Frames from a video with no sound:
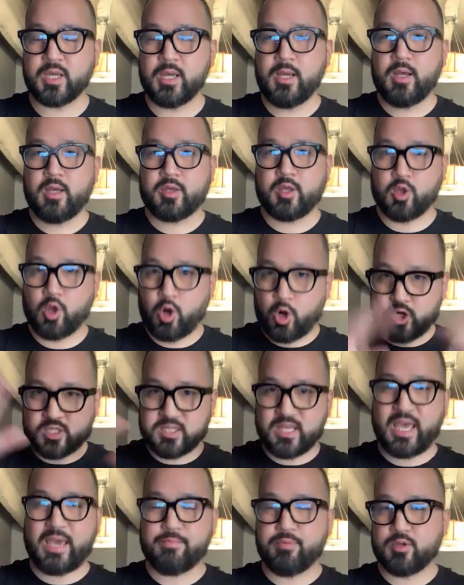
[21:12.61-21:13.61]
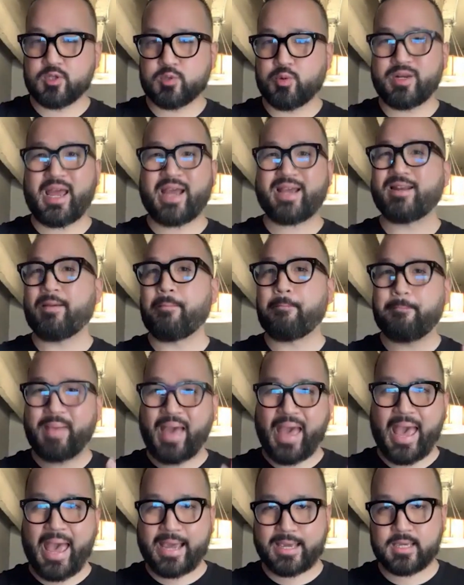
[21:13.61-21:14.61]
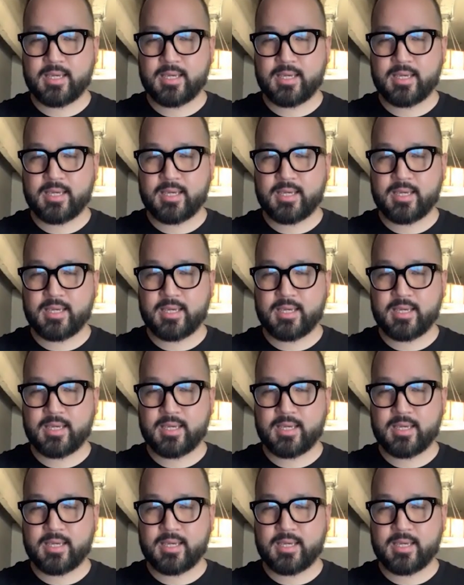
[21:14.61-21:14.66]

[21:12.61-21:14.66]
the large labels, were not going to back,